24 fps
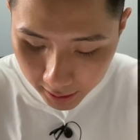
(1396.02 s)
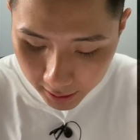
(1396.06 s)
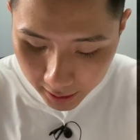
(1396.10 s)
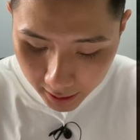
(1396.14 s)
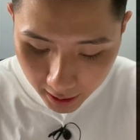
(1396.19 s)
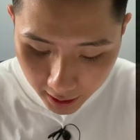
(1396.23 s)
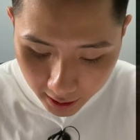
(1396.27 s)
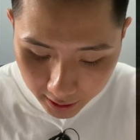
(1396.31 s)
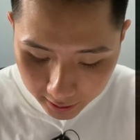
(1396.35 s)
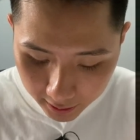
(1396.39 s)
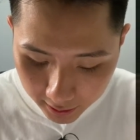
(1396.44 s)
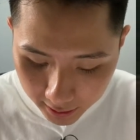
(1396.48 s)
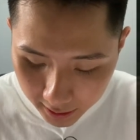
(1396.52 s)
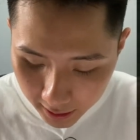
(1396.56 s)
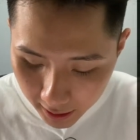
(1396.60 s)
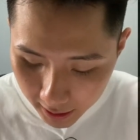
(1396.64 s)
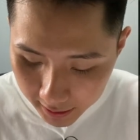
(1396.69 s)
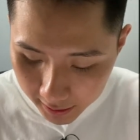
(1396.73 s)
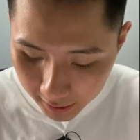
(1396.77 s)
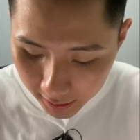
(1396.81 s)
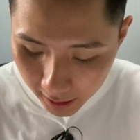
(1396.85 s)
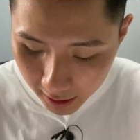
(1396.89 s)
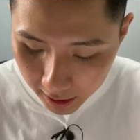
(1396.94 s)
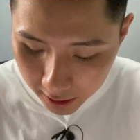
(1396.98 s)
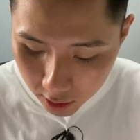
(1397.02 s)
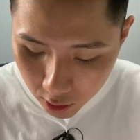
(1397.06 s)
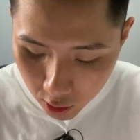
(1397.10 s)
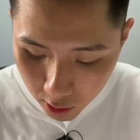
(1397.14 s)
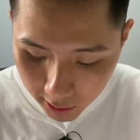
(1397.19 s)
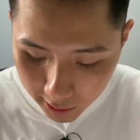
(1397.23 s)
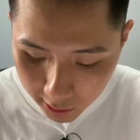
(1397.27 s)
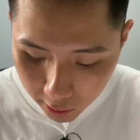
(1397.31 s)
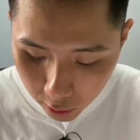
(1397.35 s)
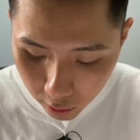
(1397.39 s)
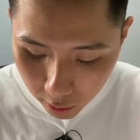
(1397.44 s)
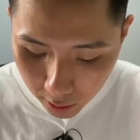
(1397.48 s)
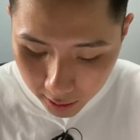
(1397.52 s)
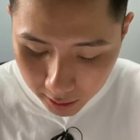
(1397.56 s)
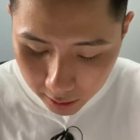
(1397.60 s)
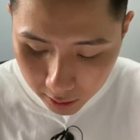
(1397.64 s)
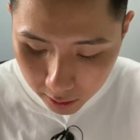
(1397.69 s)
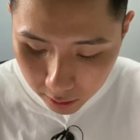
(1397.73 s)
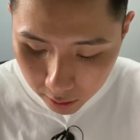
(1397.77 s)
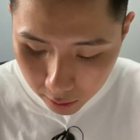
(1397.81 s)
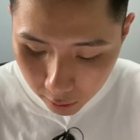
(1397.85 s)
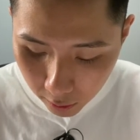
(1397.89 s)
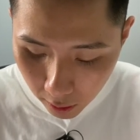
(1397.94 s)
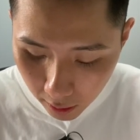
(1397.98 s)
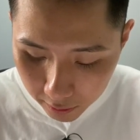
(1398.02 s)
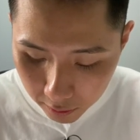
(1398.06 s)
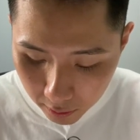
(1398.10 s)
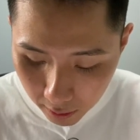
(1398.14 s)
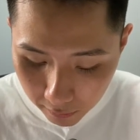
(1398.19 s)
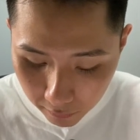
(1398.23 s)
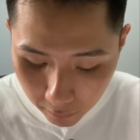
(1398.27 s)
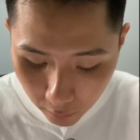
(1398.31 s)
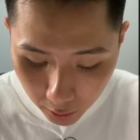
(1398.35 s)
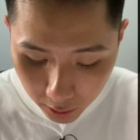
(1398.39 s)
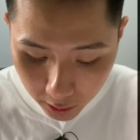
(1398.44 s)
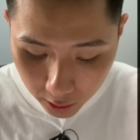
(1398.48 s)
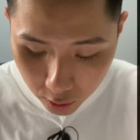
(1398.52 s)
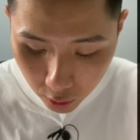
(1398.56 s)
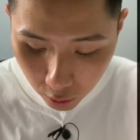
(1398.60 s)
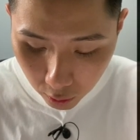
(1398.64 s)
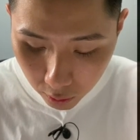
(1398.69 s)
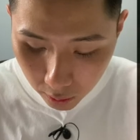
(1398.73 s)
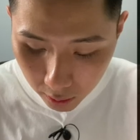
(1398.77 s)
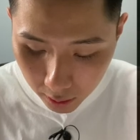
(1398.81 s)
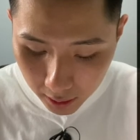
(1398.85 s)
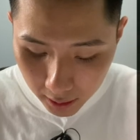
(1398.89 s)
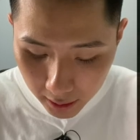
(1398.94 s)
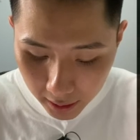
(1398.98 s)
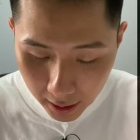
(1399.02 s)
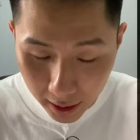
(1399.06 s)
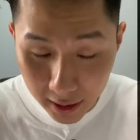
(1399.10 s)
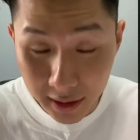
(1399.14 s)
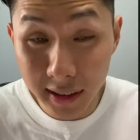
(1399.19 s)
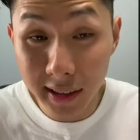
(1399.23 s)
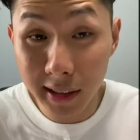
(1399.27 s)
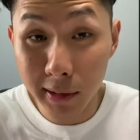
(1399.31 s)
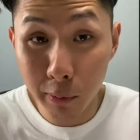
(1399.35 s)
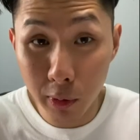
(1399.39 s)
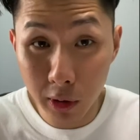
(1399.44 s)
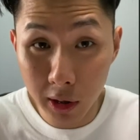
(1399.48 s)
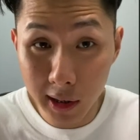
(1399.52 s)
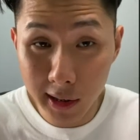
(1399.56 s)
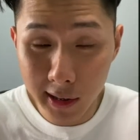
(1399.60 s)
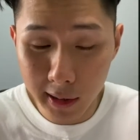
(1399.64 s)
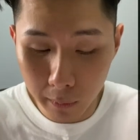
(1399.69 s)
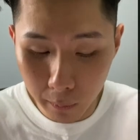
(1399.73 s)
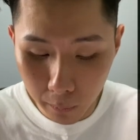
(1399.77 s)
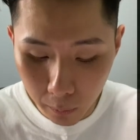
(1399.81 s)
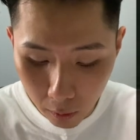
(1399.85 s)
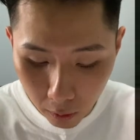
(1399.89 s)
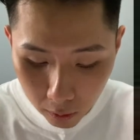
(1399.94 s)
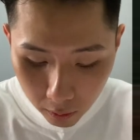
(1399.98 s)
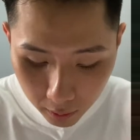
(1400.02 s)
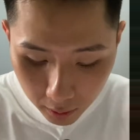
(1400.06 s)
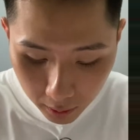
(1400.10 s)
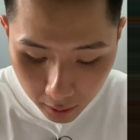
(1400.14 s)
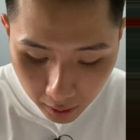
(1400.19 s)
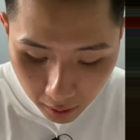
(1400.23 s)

And the kinetic energy is 240 joule. And it's pretty simple.